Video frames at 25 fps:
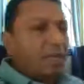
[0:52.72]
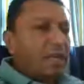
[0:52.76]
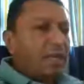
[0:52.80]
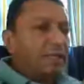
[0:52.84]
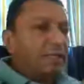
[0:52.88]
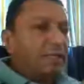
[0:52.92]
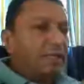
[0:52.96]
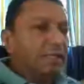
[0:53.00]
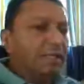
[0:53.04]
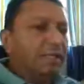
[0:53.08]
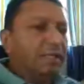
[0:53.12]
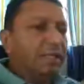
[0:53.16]

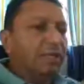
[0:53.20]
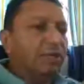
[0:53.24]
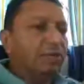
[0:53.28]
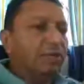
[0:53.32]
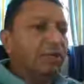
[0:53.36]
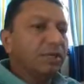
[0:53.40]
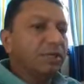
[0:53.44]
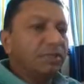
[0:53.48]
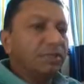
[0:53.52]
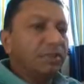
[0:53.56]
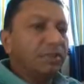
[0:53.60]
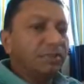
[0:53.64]
See, these
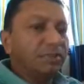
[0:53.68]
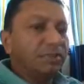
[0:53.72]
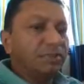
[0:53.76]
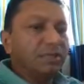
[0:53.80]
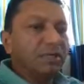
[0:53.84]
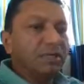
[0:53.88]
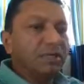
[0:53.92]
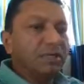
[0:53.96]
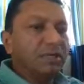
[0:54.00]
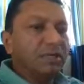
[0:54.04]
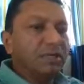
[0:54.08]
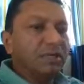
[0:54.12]
were
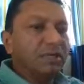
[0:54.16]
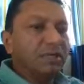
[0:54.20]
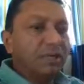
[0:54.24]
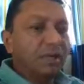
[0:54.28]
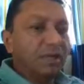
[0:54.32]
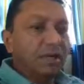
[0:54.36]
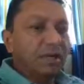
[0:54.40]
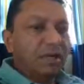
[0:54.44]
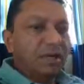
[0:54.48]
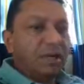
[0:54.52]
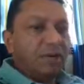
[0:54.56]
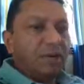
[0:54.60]
people
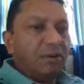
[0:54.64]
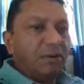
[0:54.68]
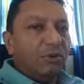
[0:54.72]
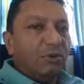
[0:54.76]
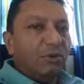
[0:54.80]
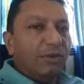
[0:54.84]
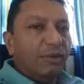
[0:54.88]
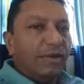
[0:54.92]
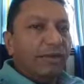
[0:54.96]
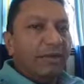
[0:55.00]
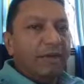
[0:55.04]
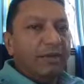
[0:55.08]

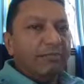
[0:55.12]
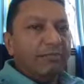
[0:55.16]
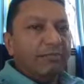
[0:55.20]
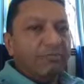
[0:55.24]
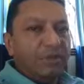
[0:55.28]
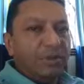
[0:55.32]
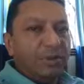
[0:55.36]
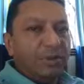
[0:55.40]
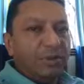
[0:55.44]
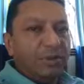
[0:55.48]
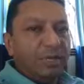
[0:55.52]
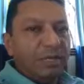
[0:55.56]
who came
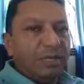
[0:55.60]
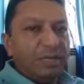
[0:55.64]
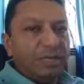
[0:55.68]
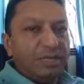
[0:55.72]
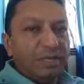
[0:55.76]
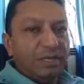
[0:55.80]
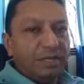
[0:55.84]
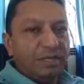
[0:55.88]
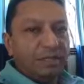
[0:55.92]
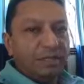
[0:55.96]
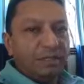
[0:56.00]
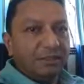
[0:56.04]
from
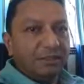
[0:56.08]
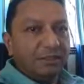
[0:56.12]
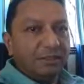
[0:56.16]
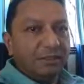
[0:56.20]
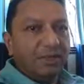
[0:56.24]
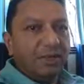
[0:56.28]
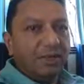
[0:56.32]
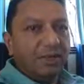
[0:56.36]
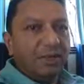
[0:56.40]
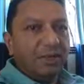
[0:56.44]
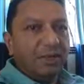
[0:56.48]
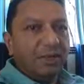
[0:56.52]
India
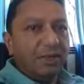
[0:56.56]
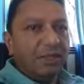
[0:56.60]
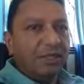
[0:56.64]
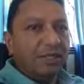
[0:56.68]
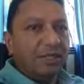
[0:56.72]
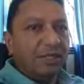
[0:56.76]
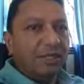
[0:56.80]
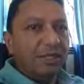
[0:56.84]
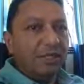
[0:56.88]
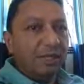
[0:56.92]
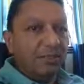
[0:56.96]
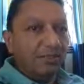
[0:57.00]
to work
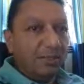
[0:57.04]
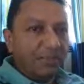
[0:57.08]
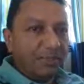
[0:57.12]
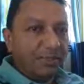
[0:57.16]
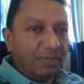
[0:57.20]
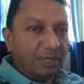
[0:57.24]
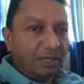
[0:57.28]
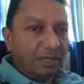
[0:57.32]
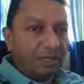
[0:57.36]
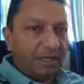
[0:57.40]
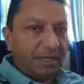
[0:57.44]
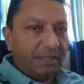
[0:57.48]
in the rubber
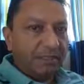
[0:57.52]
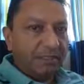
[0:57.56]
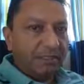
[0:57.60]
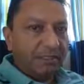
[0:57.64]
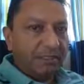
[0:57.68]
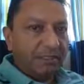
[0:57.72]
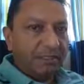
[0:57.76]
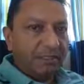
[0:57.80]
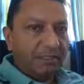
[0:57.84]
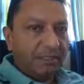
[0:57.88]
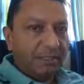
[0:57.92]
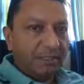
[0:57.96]

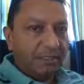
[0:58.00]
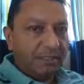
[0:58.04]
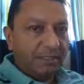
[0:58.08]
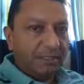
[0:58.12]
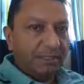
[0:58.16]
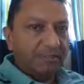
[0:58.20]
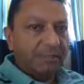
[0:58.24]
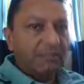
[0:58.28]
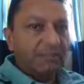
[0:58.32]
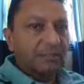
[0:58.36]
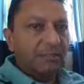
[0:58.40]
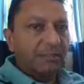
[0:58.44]
plantations here.